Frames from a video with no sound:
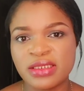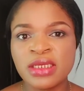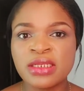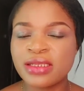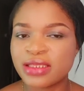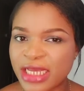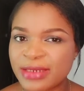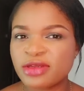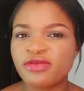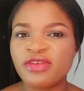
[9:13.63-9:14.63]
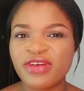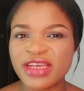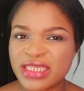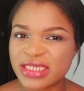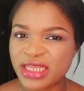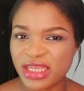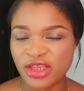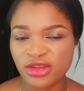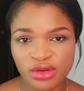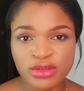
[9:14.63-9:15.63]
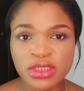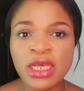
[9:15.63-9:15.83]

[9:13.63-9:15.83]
the types of devices they can use,